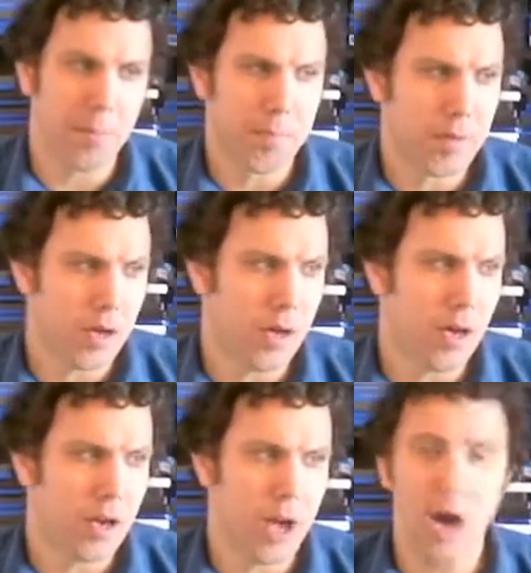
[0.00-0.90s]

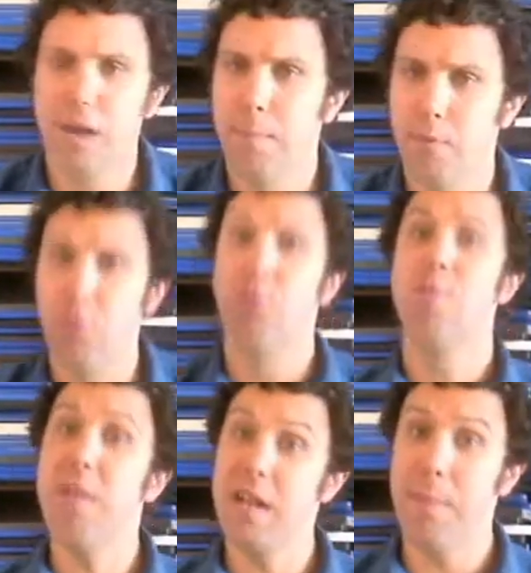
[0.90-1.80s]
an octopus who's
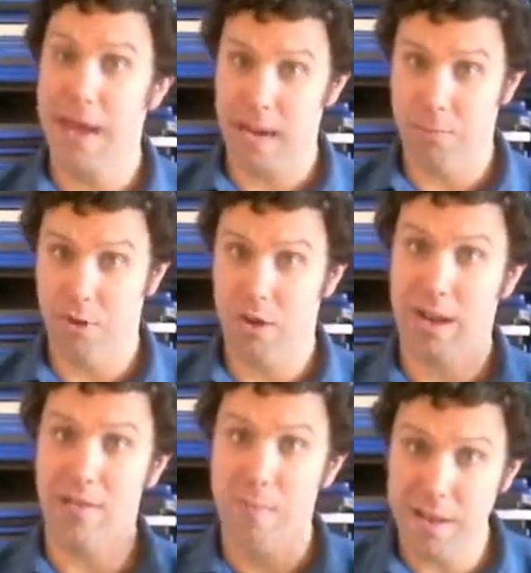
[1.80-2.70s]
meant to be
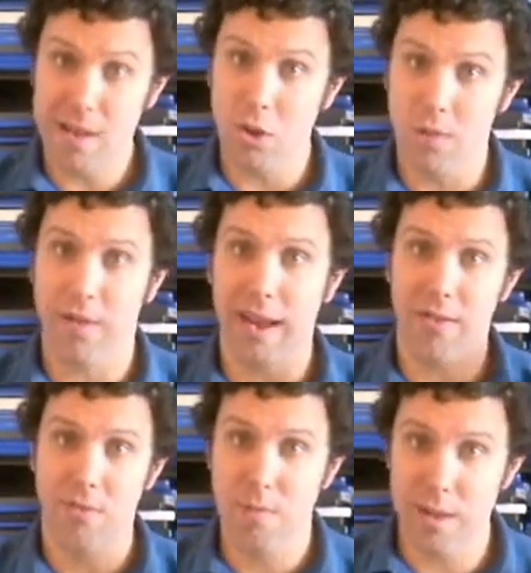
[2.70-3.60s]
animatronic. It's meant to look fake.
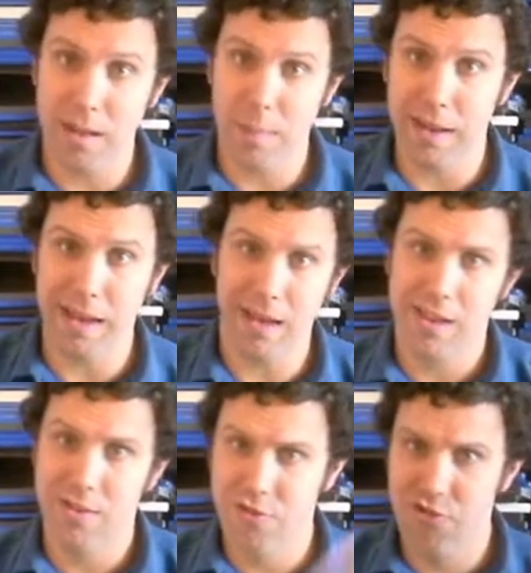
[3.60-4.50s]
It's meant to be a
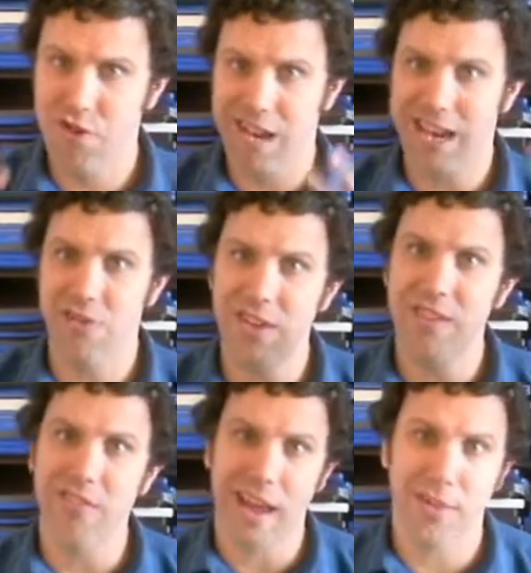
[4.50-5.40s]
Chuck E.
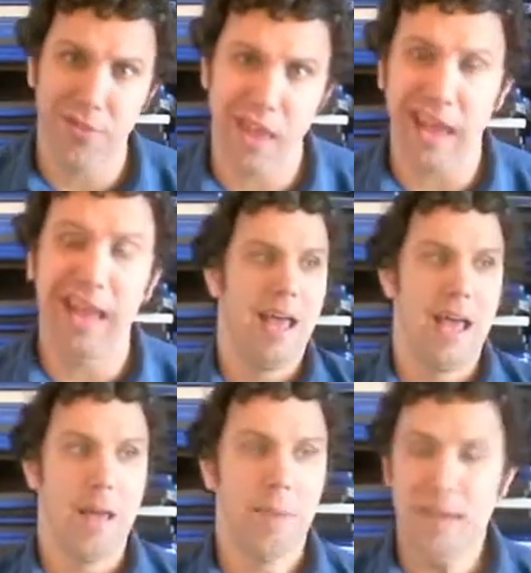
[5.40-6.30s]
Cheese-like thing.
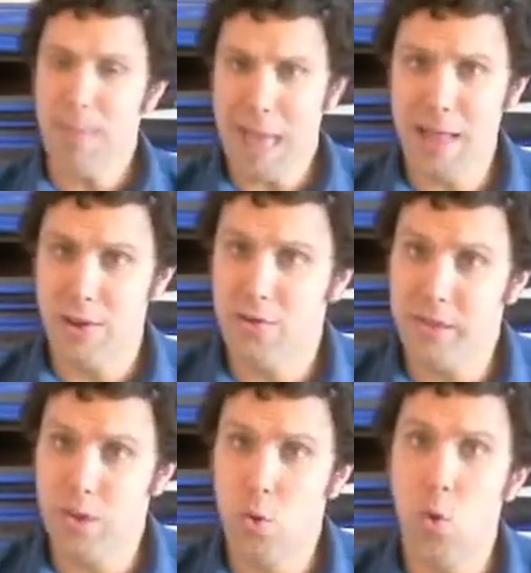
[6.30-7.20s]
But even that looks
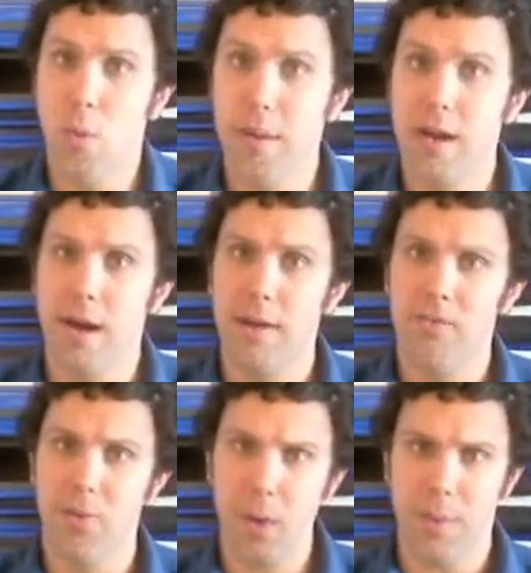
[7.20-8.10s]
really cool because
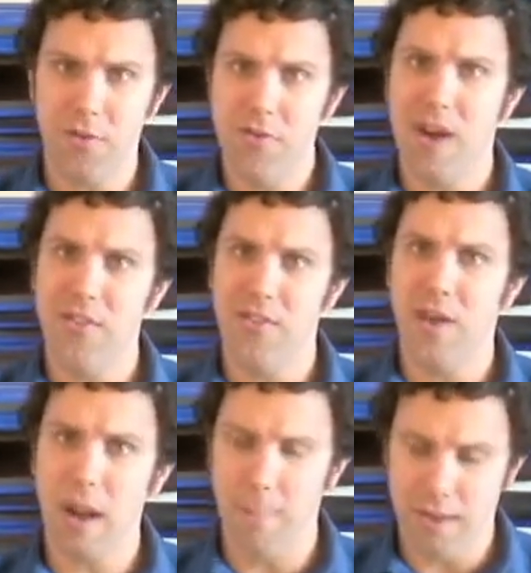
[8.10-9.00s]
the way the shot is
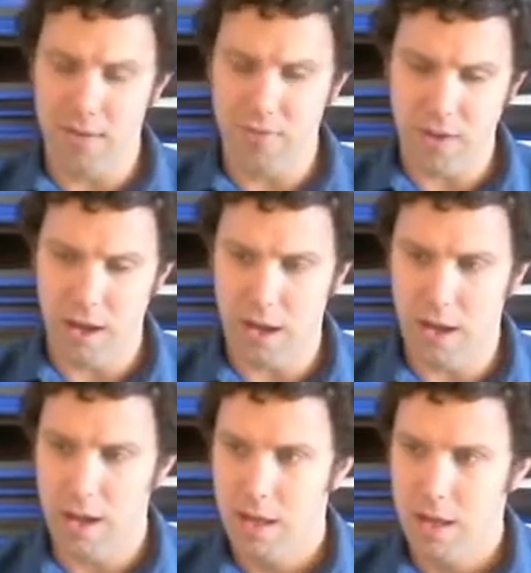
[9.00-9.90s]
set up is
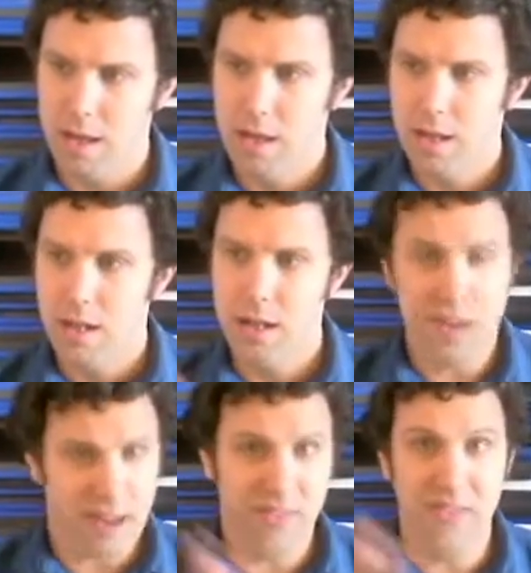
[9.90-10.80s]

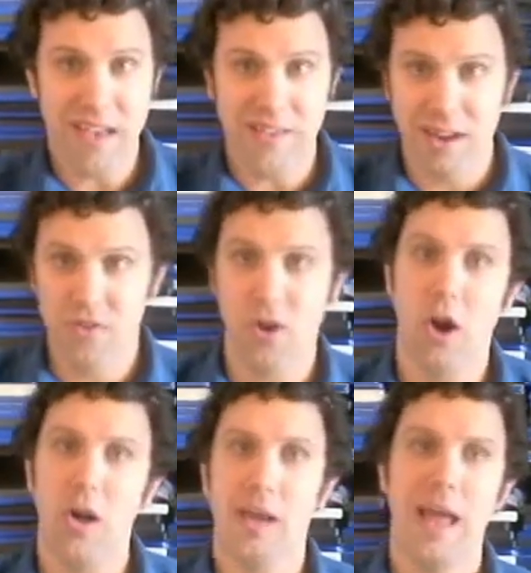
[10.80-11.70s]
Dennis is asking
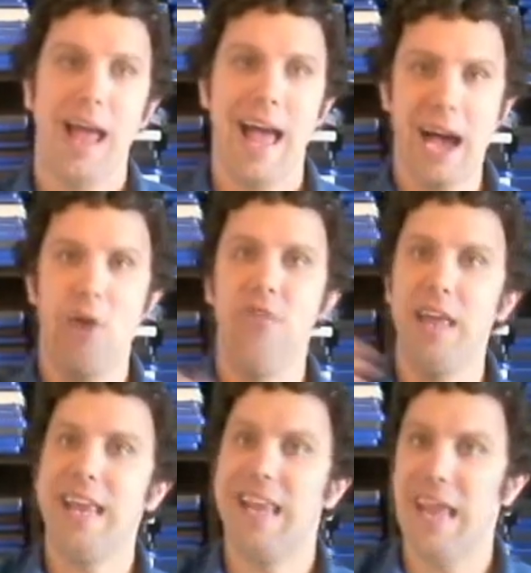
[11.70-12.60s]
John how
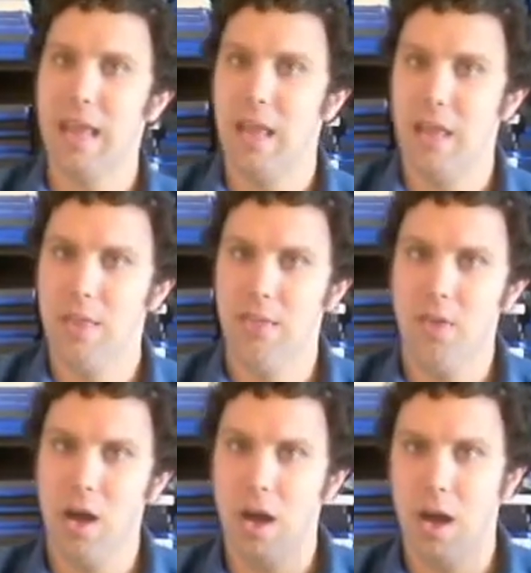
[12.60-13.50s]
they get
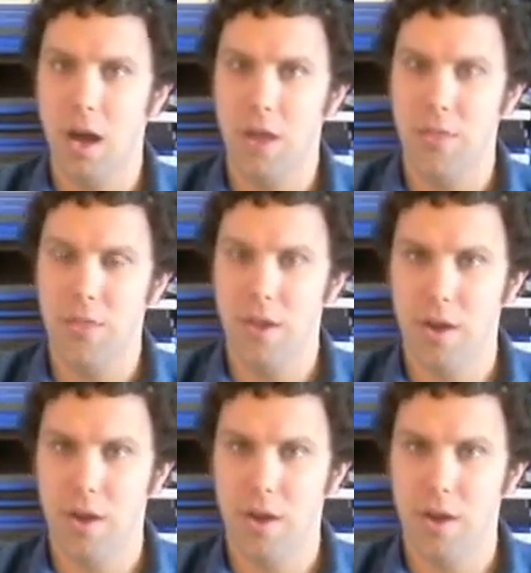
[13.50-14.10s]
the